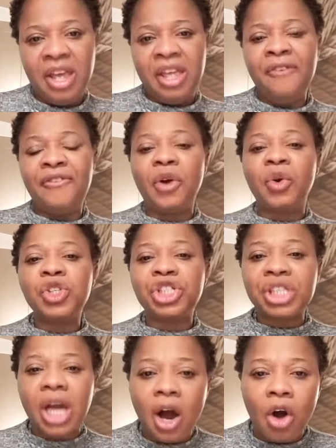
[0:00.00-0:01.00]
If you're a
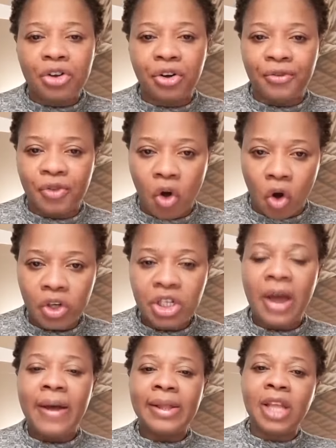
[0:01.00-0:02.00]
child of
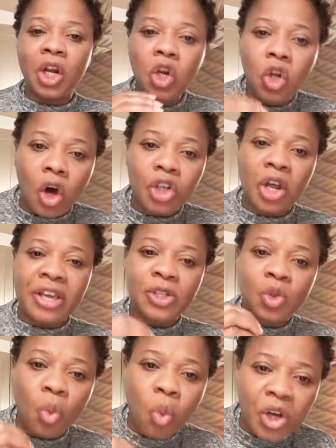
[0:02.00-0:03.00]
God, the Lord
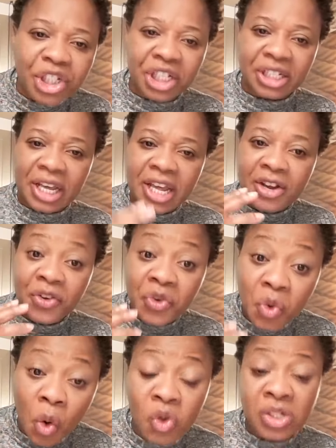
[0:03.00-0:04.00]
is watching. He
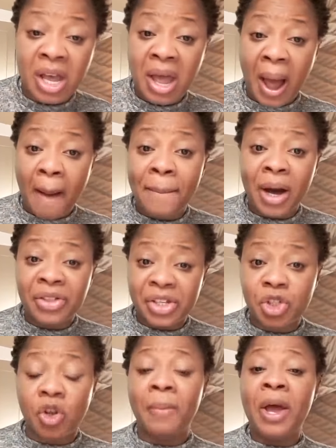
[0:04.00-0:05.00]
knows about
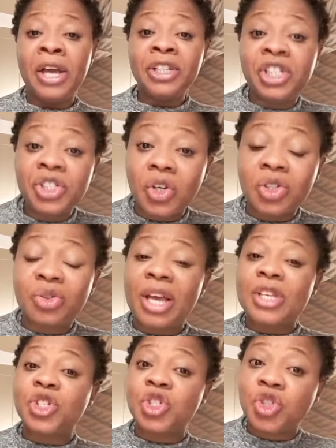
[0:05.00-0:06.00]
the storm. Jesus
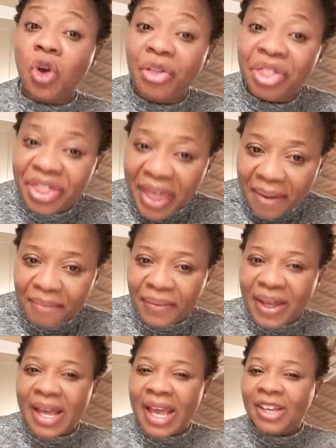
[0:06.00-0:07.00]
Christ saw them.
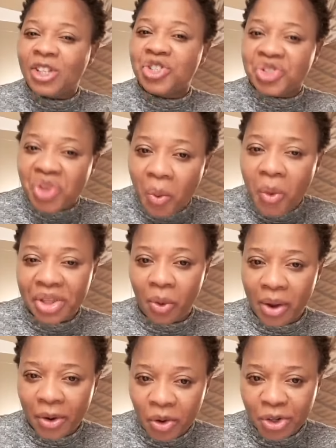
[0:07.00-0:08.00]
He saw what they
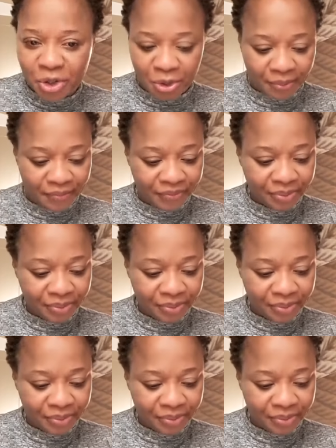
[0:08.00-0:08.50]
were going through.